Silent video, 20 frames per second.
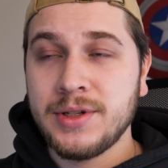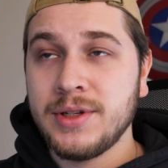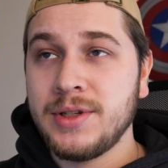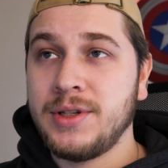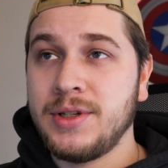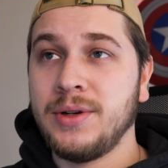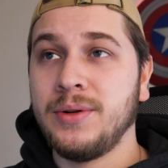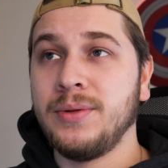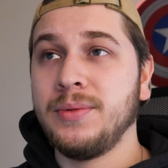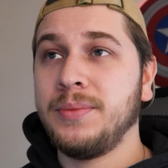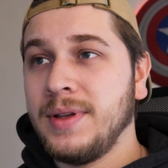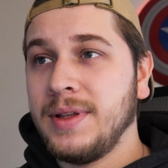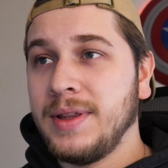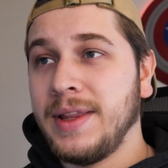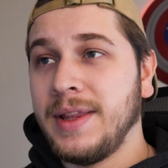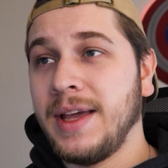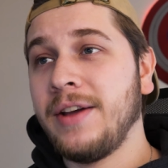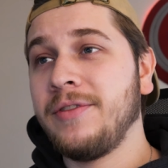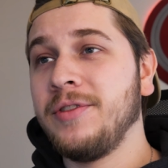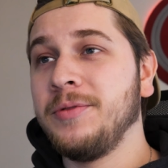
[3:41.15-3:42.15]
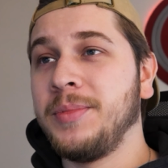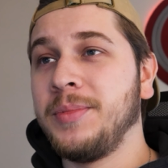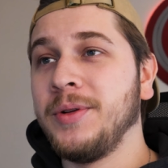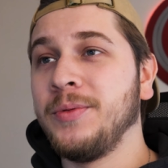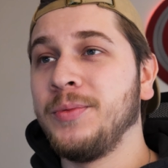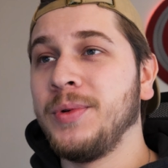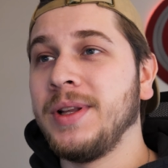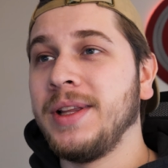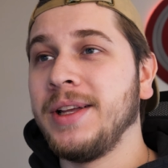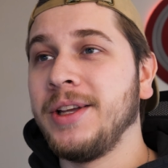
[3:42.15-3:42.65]
So they haven't been
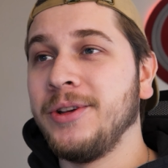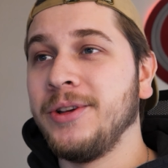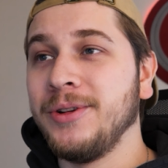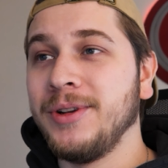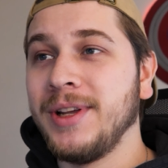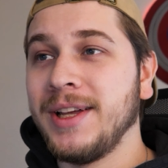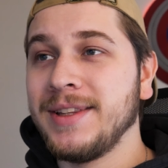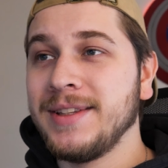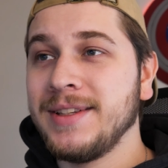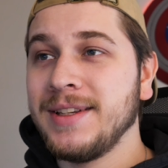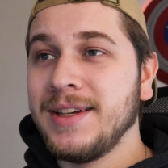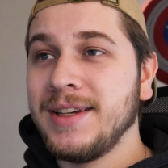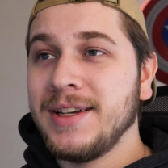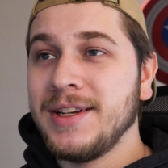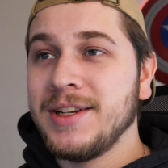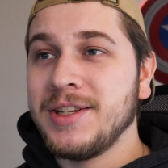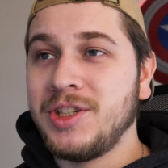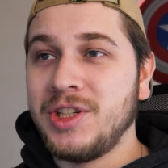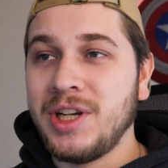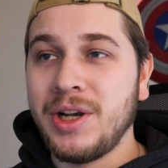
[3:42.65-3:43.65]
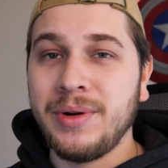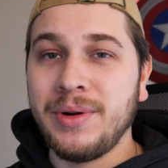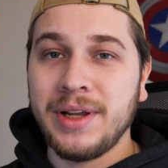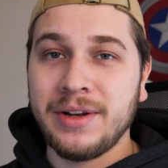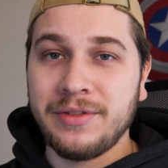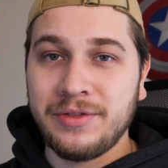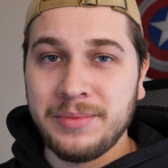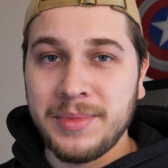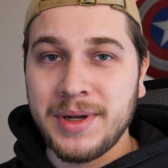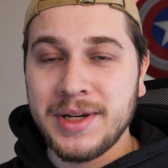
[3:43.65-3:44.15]
really good at sharing
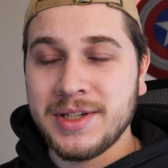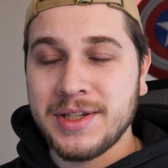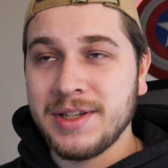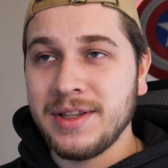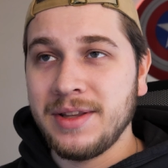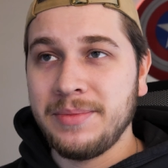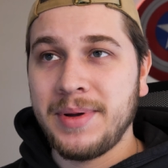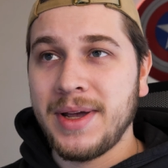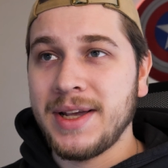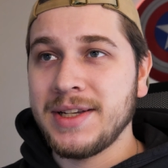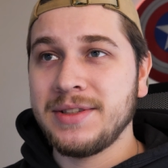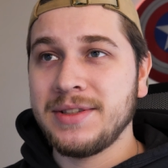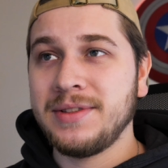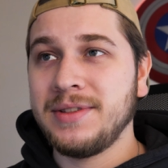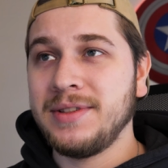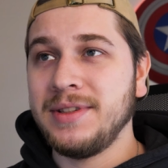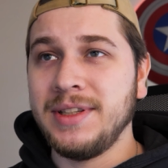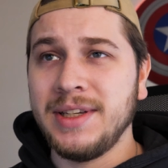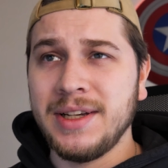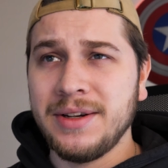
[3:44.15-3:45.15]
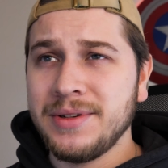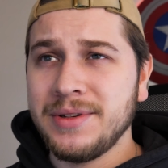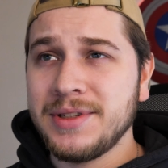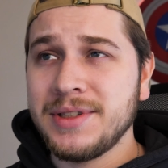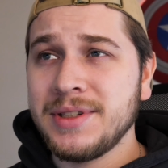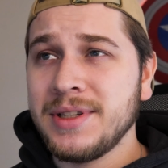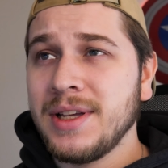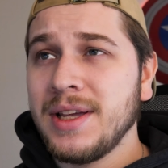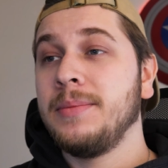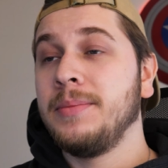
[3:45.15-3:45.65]
information the past
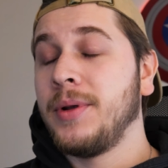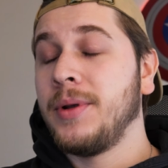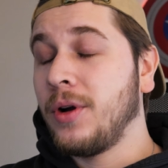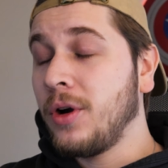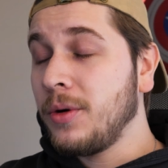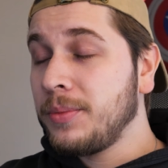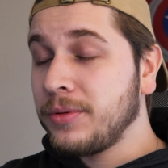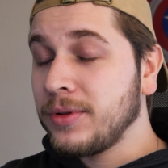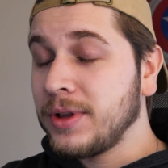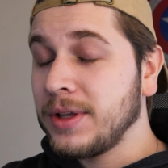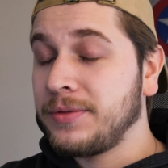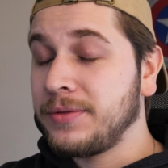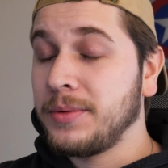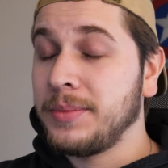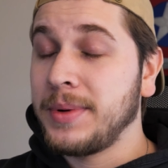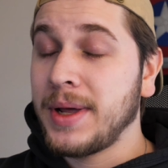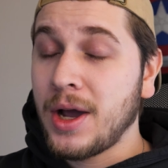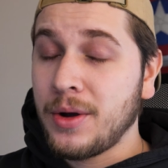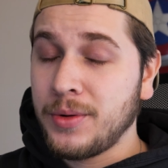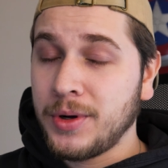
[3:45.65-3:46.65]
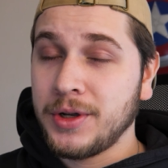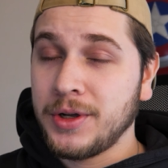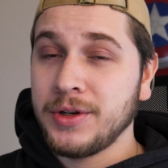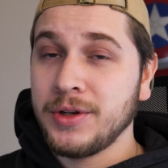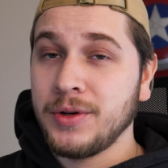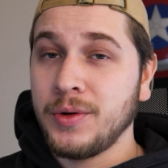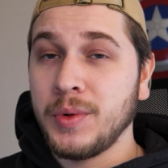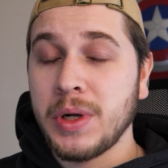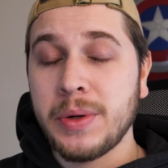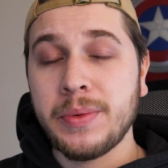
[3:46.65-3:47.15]
years, but hopefully from now on
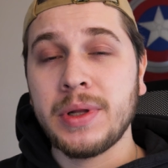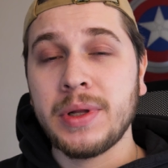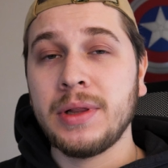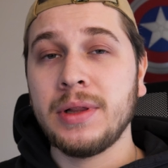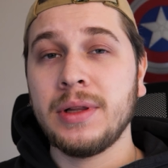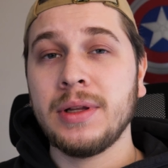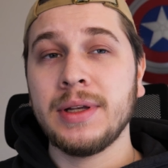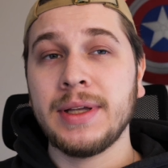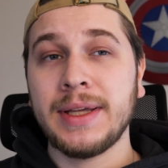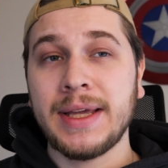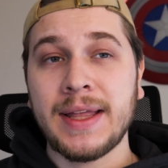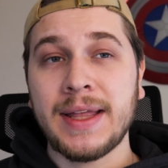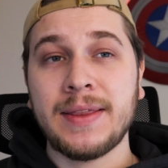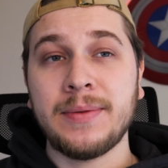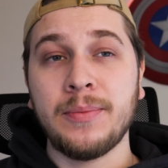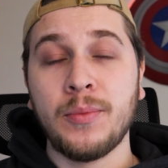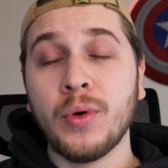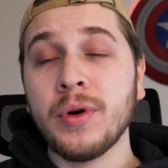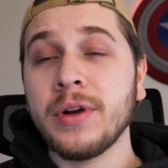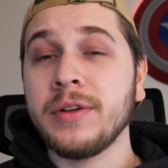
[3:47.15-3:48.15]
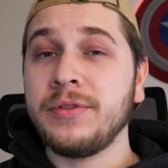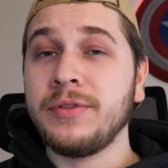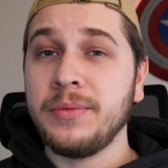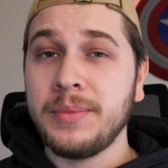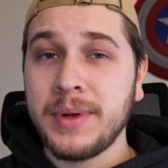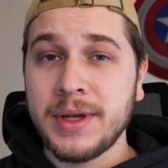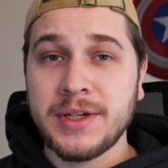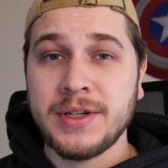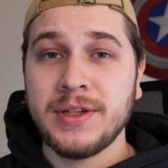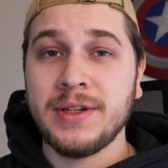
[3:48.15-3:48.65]
we will get more
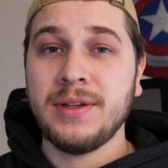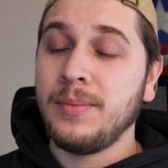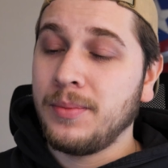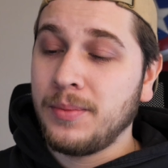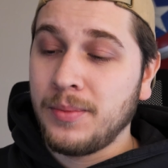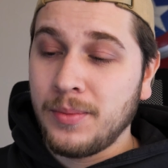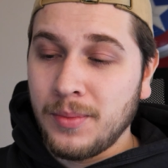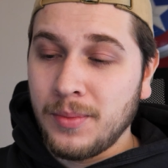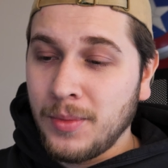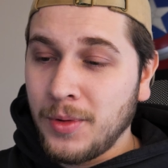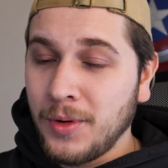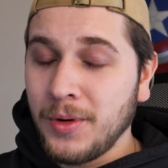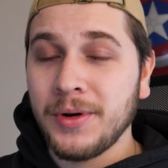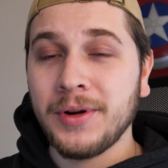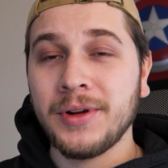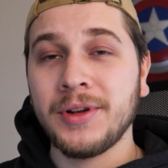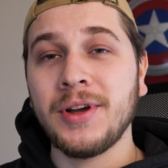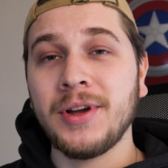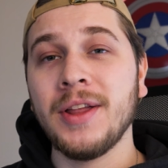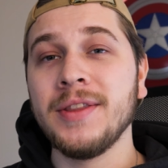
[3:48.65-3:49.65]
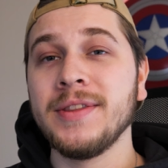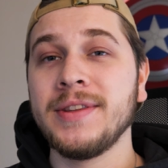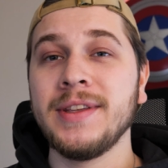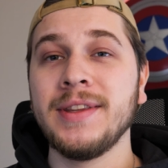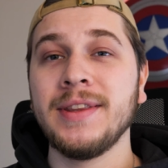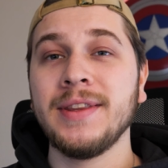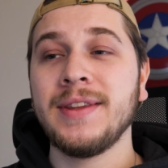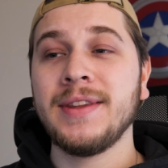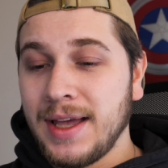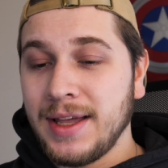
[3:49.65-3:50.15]
information, more
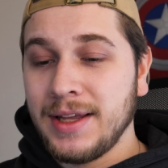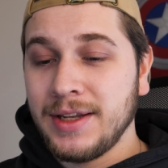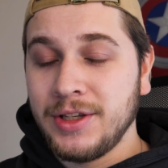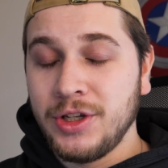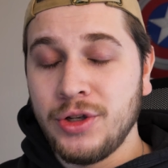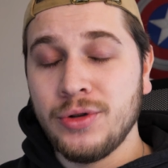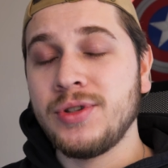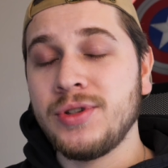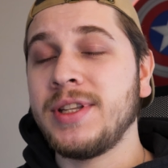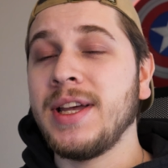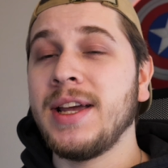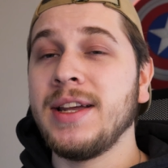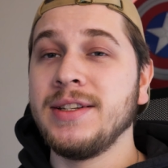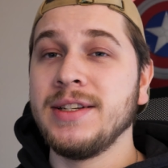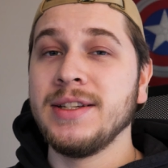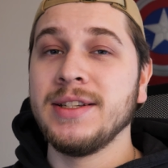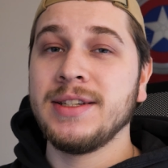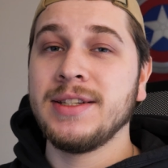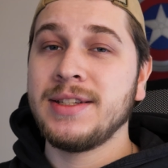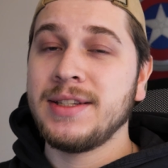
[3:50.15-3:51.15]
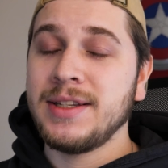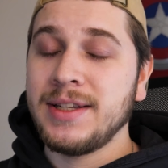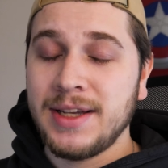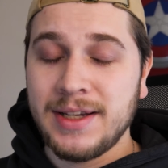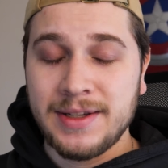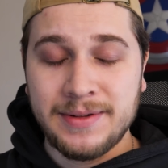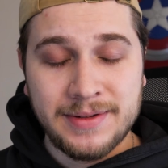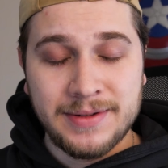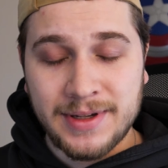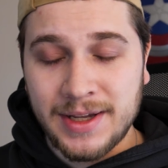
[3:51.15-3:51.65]
content, new stages,
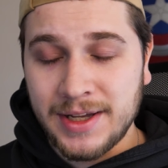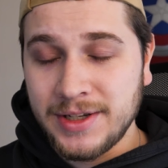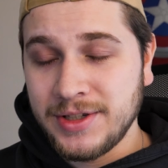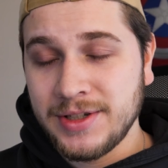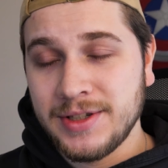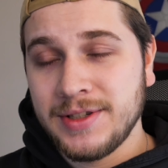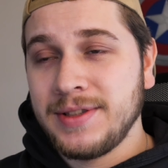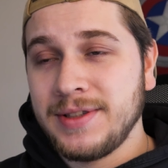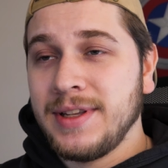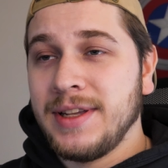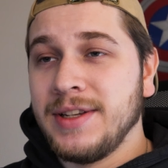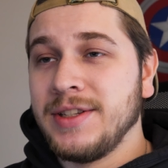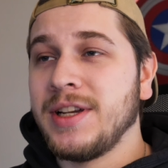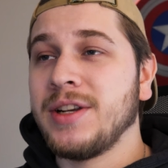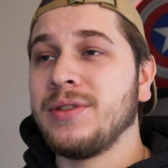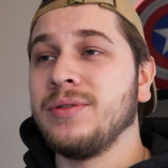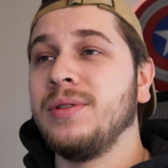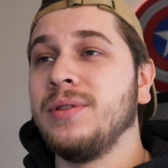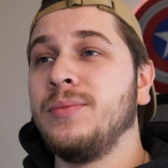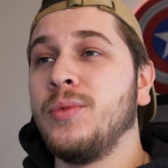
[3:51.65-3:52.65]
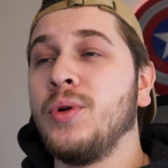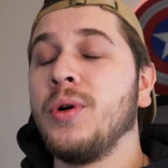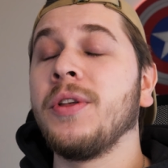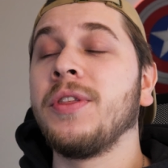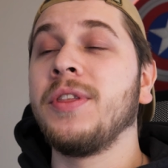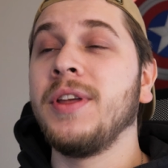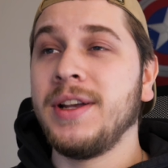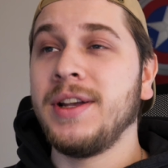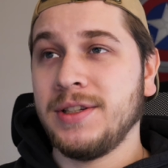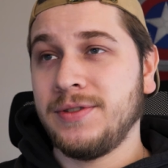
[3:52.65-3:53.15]
and just in general more
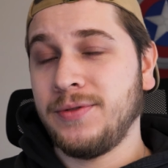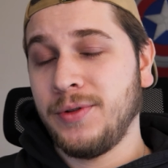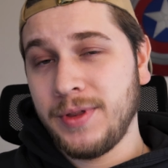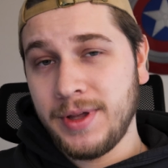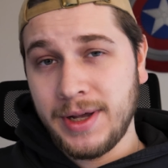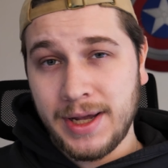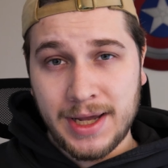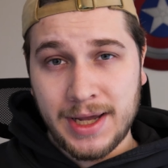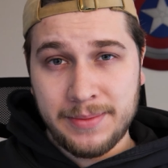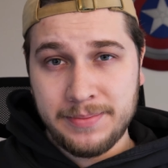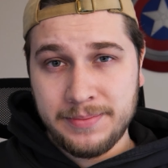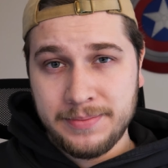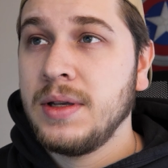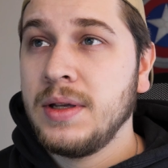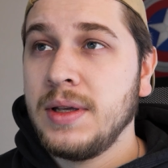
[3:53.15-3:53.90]
things for the game.